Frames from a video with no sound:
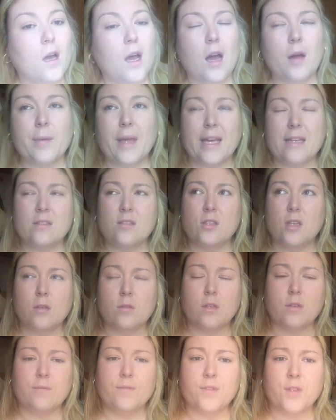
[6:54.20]
I'm getting so
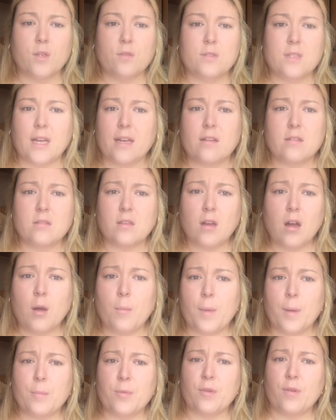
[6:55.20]
confused now because I
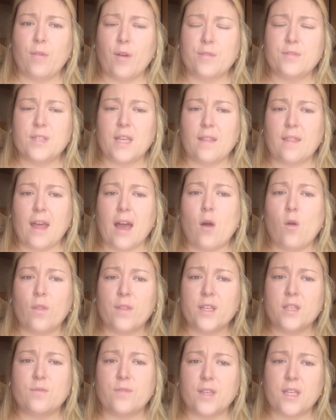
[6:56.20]
can't remember if I've said that on
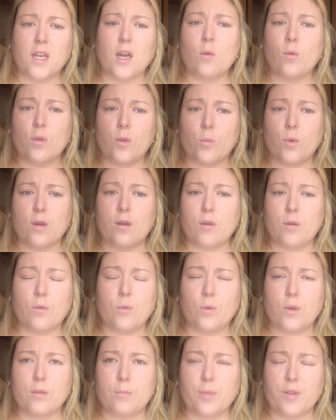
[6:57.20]
this video or the
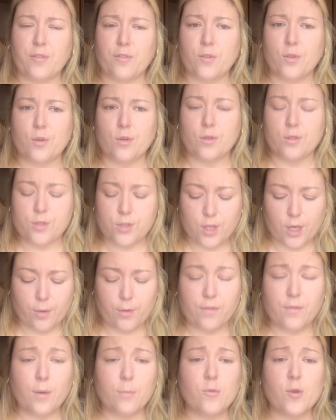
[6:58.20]
one before, so
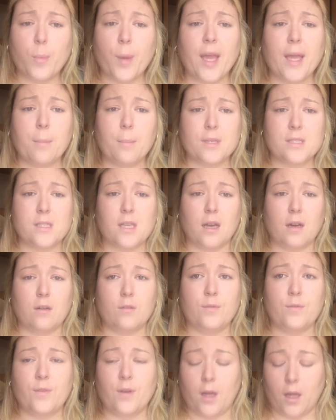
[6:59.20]
if I'm repeating
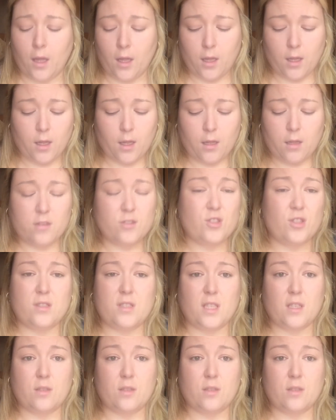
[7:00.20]
myself, just